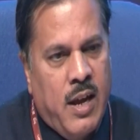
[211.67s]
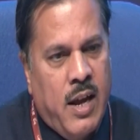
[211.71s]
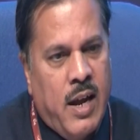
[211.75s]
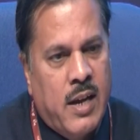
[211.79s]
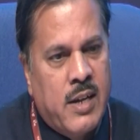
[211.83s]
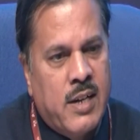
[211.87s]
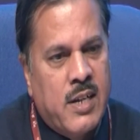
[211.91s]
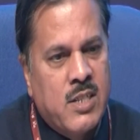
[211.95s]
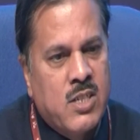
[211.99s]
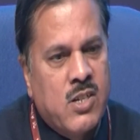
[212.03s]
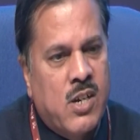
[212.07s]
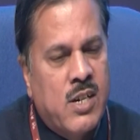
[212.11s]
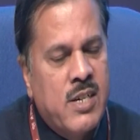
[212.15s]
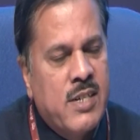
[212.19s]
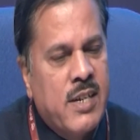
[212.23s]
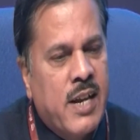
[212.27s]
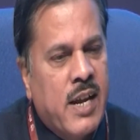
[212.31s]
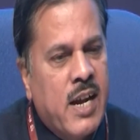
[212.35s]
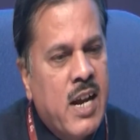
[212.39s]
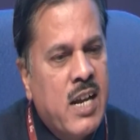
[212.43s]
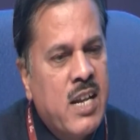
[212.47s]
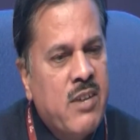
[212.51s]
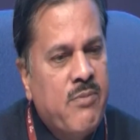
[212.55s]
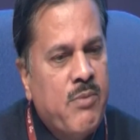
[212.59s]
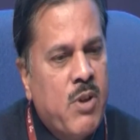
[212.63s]
And it is called
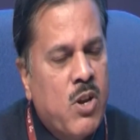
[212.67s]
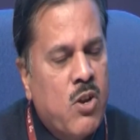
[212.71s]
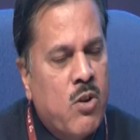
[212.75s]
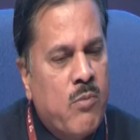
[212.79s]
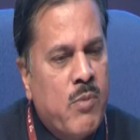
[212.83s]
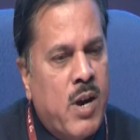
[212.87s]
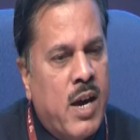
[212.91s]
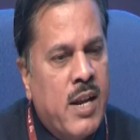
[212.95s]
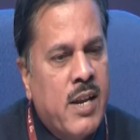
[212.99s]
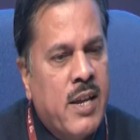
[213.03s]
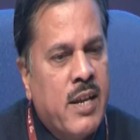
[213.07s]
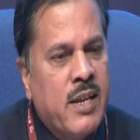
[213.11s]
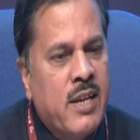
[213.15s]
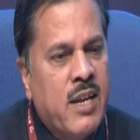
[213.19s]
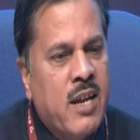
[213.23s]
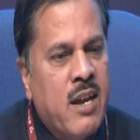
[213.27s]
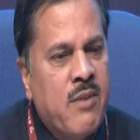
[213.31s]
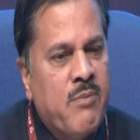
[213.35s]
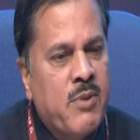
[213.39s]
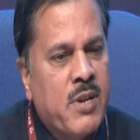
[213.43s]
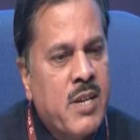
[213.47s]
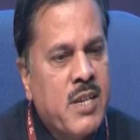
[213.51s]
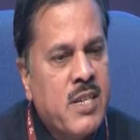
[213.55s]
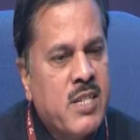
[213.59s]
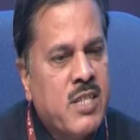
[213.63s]
negative anomaly
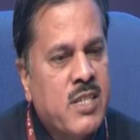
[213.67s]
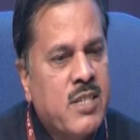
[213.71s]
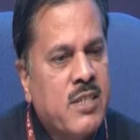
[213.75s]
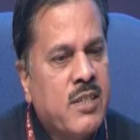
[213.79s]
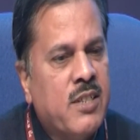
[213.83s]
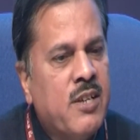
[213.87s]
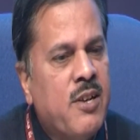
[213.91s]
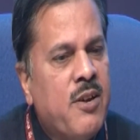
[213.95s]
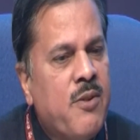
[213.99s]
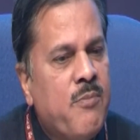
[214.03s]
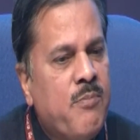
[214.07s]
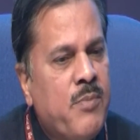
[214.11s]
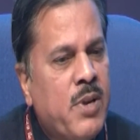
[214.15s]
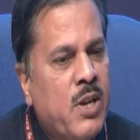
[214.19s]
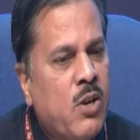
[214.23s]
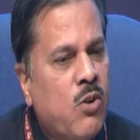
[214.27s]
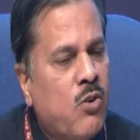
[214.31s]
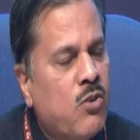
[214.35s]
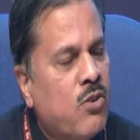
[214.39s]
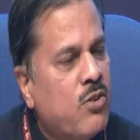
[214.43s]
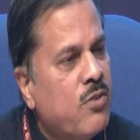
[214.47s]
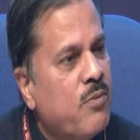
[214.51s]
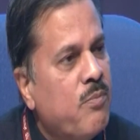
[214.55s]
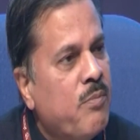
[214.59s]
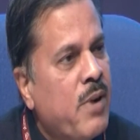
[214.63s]
if it is
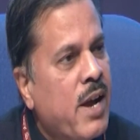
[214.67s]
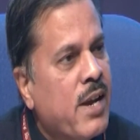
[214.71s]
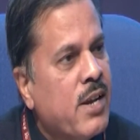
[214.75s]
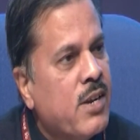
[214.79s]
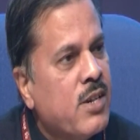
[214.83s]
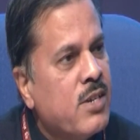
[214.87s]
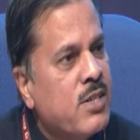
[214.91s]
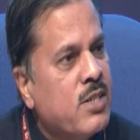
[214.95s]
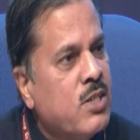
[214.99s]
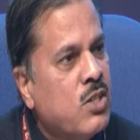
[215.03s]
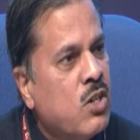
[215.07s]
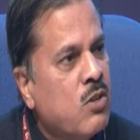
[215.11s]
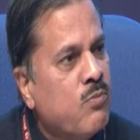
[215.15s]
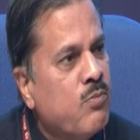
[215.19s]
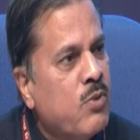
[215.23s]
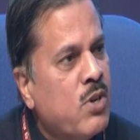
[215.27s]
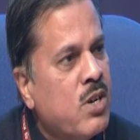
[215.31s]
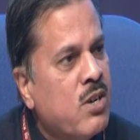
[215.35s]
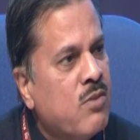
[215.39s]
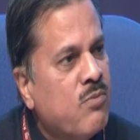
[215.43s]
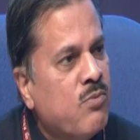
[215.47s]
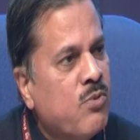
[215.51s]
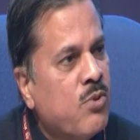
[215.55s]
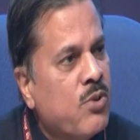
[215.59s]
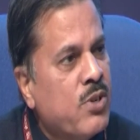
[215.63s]
below minus
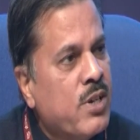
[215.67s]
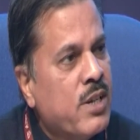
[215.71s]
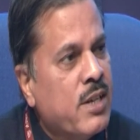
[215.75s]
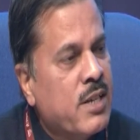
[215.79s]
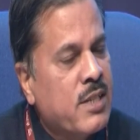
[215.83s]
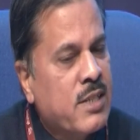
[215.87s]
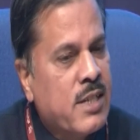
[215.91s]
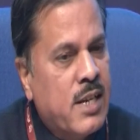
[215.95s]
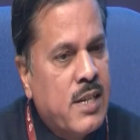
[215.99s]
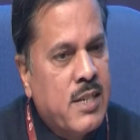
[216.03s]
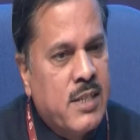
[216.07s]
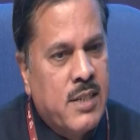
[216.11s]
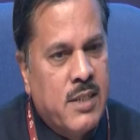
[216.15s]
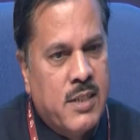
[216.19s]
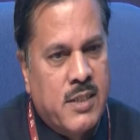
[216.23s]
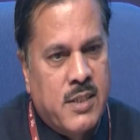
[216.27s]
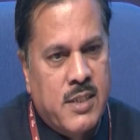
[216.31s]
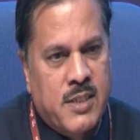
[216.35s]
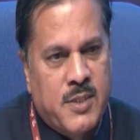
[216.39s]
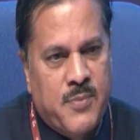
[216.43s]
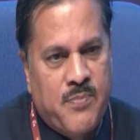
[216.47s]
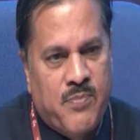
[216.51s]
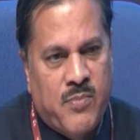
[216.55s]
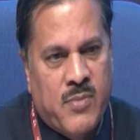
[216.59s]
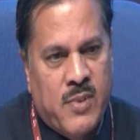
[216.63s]
0.4 degrees
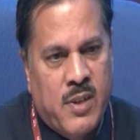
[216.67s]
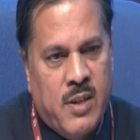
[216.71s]
Celsius.